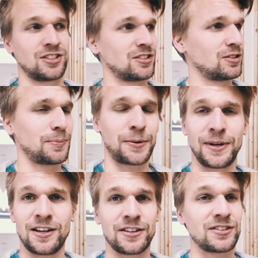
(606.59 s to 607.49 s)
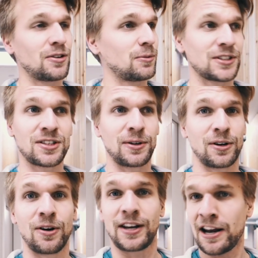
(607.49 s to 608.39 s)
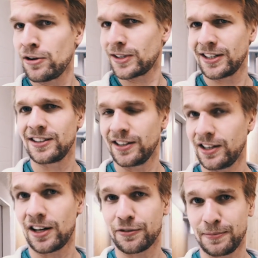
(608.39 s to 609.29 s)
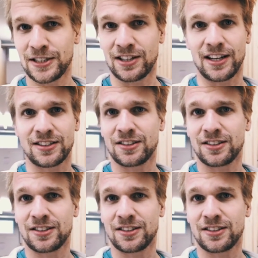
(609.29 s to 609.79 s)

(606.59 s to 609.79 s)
Super weird, don't know what's going on. I know that I did a lot of mistakes.